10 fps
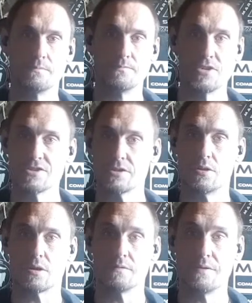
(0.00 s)
just
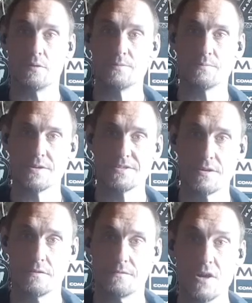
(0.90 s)
like I've helped
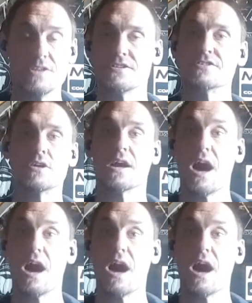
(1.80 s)
myself, just like